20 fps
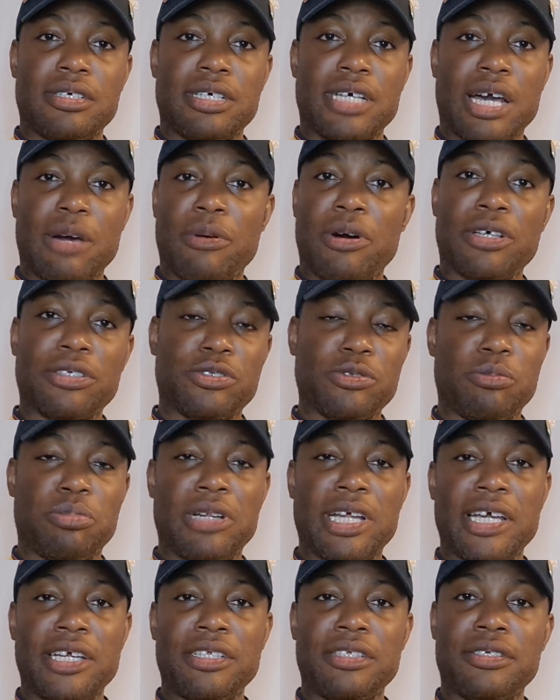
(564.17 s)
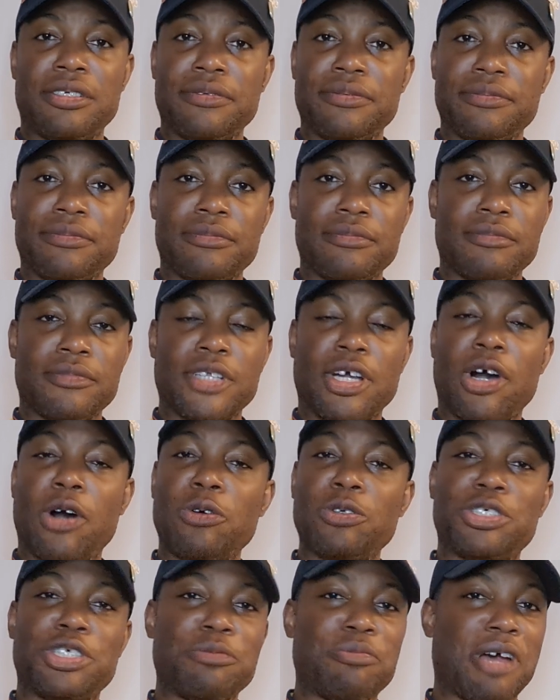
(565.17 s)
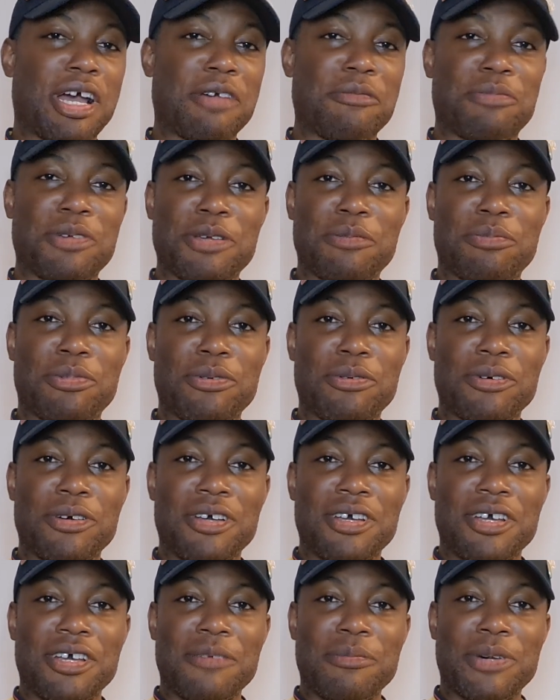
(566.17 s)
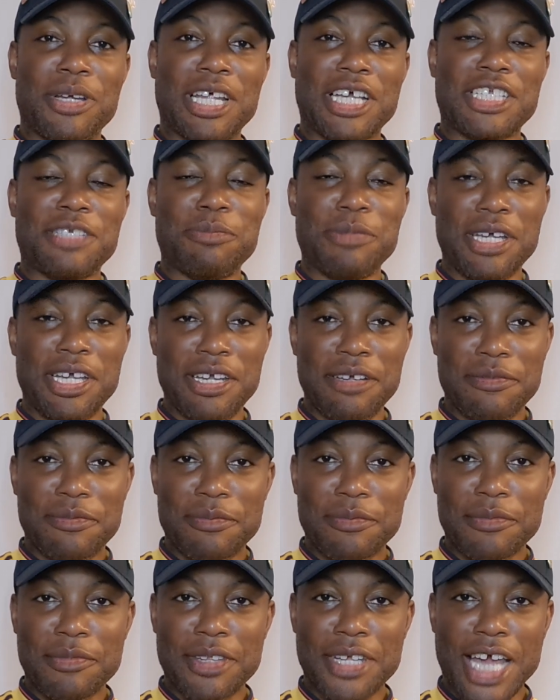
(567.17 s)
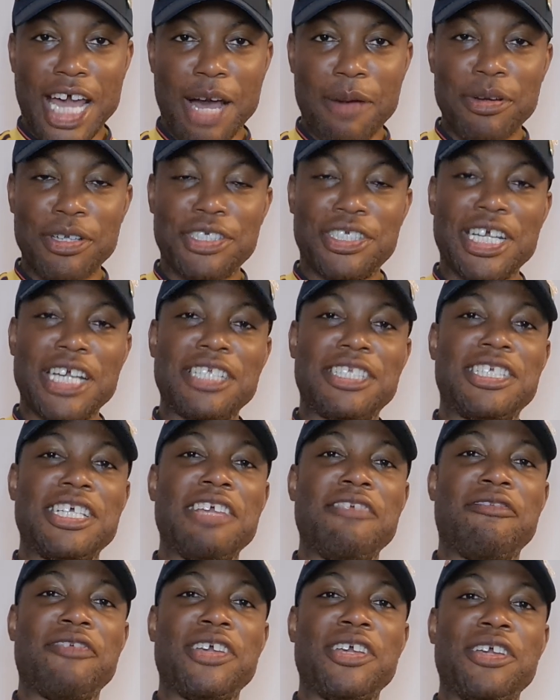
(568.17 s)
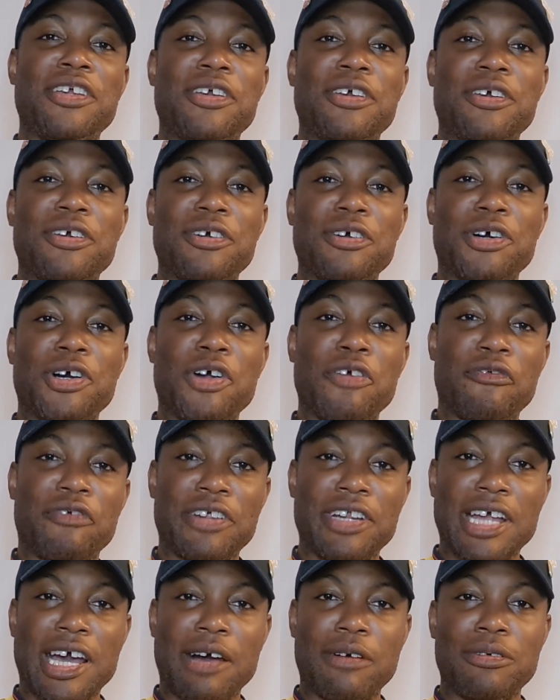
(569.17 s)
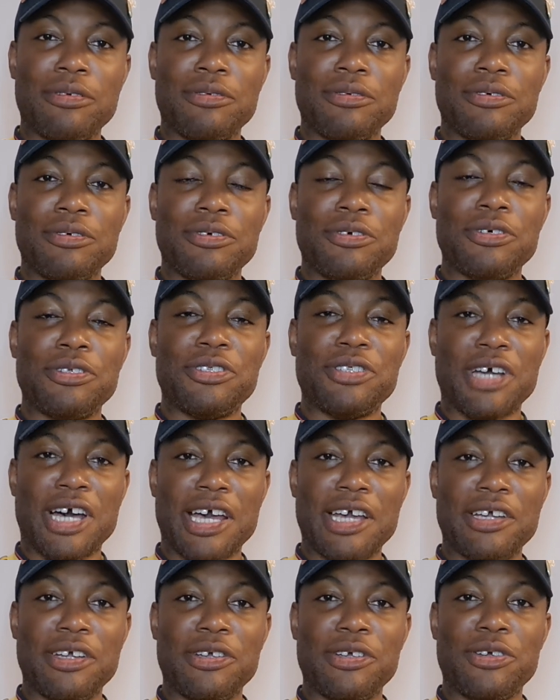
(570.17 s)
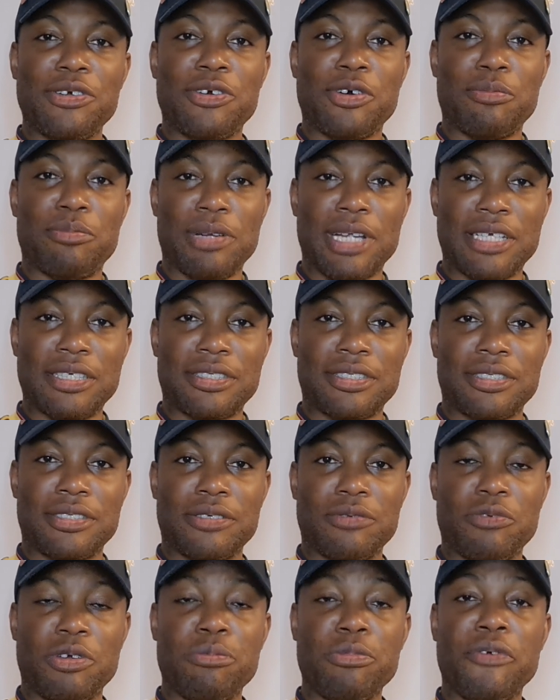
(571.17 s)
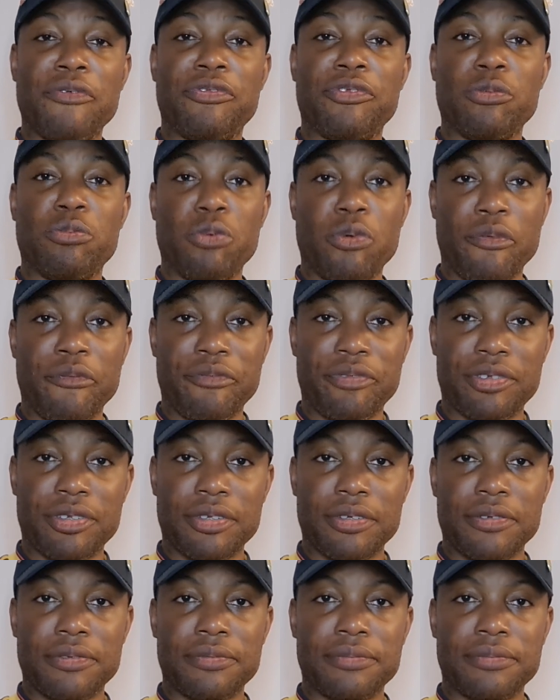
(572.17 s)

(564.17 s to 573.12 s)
how Arsenal played, the whole shebang, people. But that's me, Albert JTV, over and out. Good night, God bless. We move to Wolves.